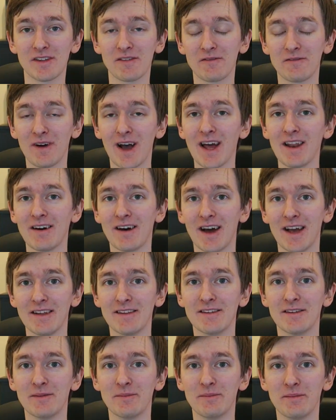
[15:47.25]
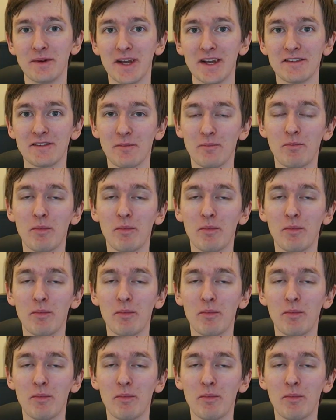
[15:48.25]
the final item is a